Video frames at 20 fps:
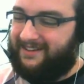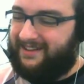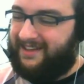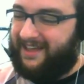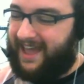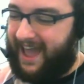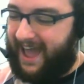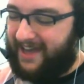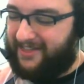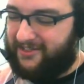
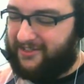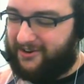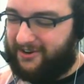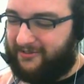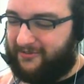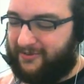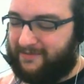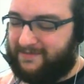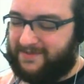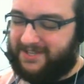Heather
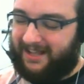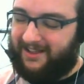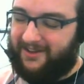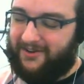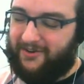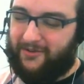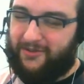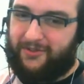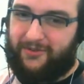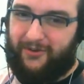from Silent
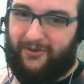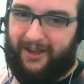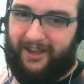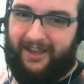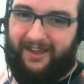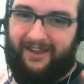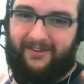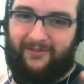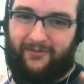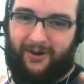Hill
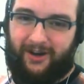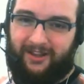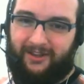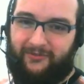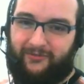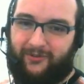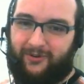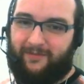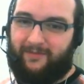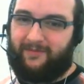3 running
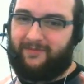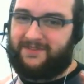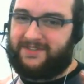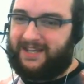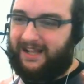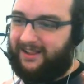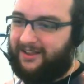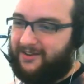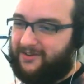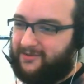from
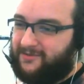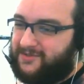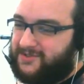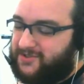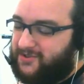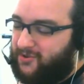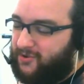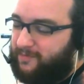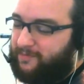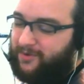Silent Hill
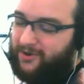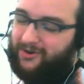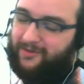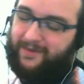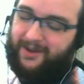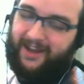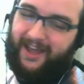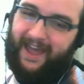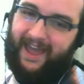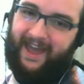2
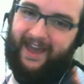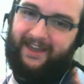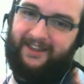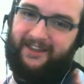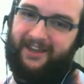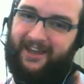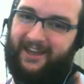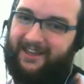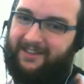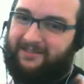Pyramid Head
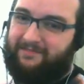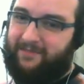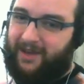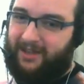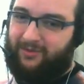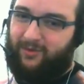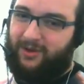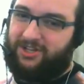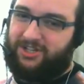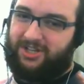in
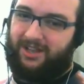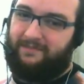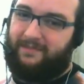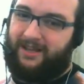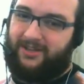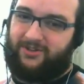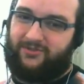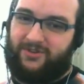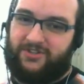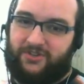Midwich
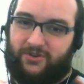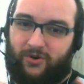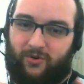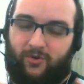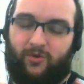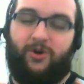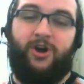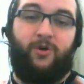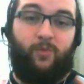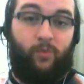Elementary
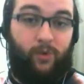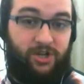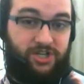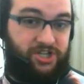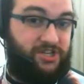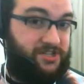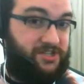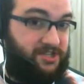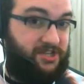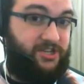School, which
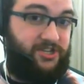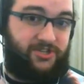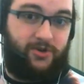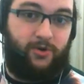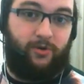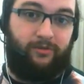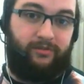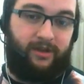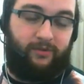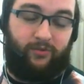is this
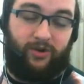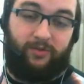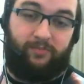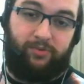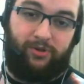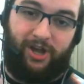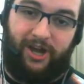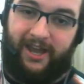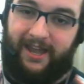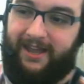school that we're
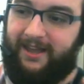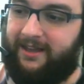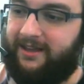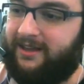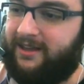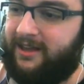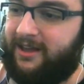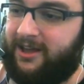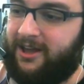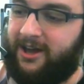playing.
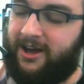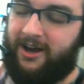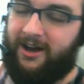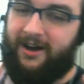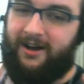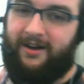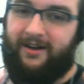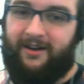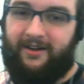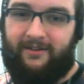
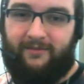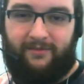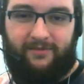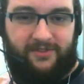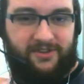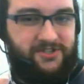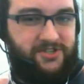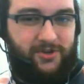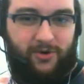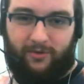
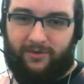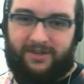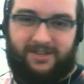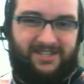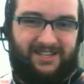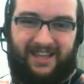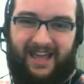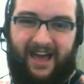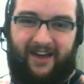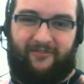This school
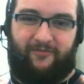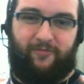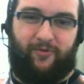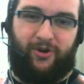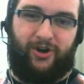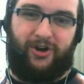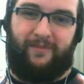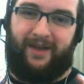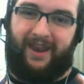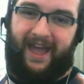doesn't have
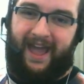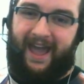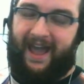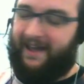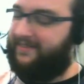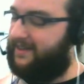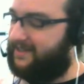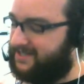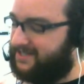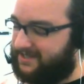Pyramid
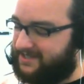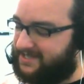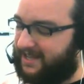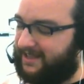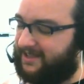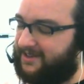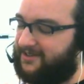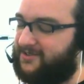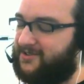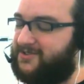Head, that's in
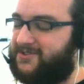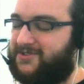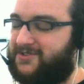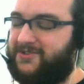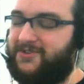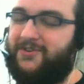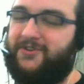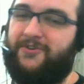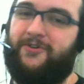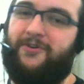Silent Hill
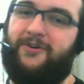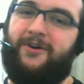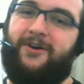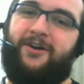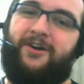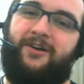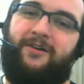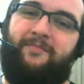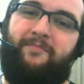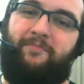2,
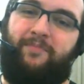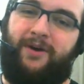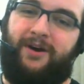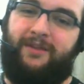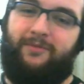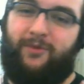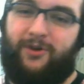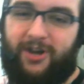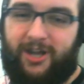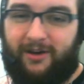
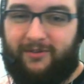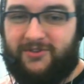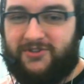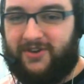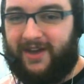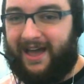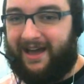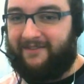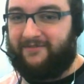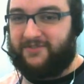but we're going to
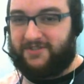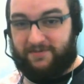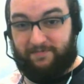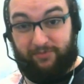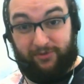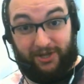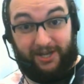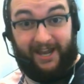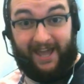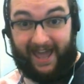have
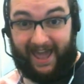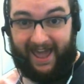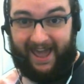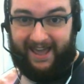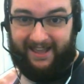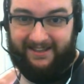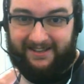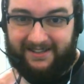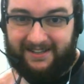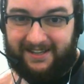Split Head,